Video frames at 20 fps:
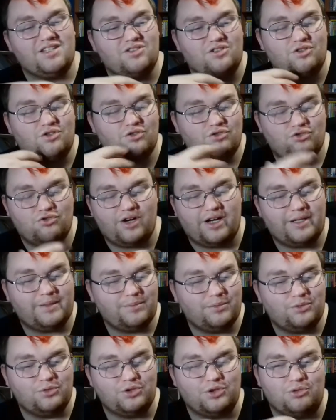It's
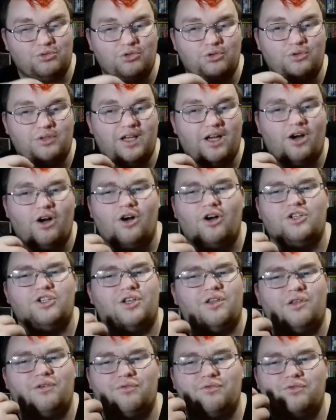incredible. You do get
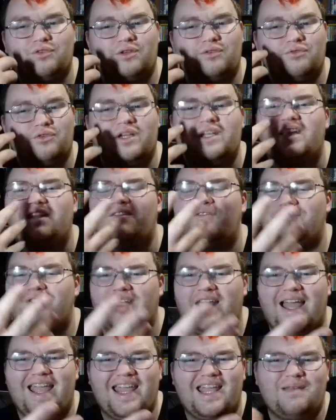the 3D
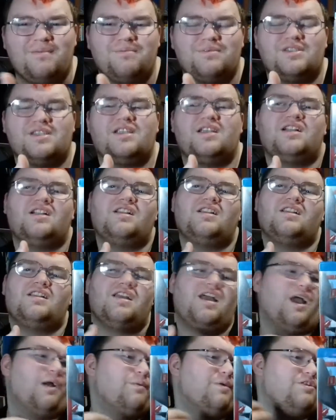flames,
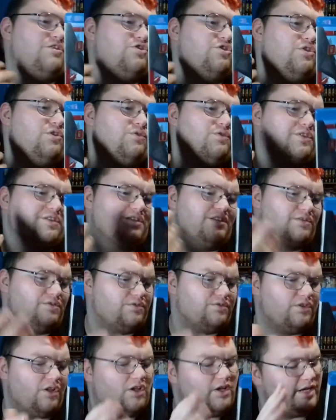and when Toothless is
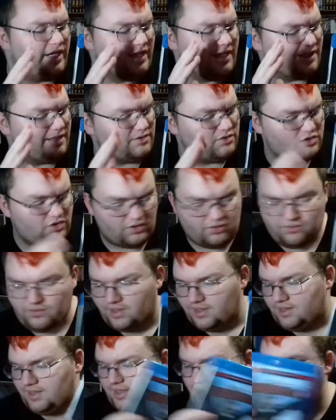flying, it's just
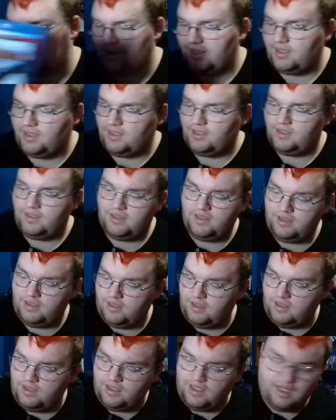fantastic.
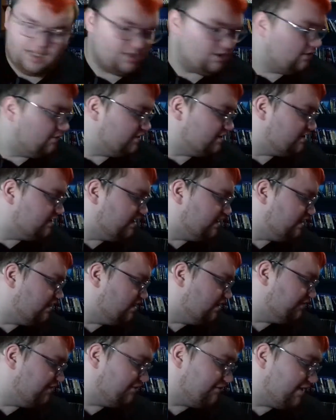And obviously,
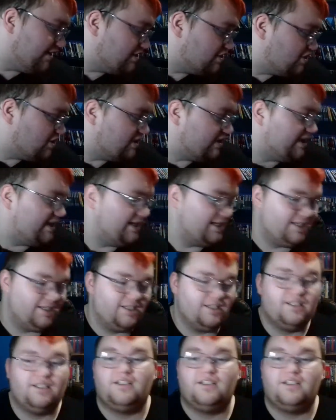eventually,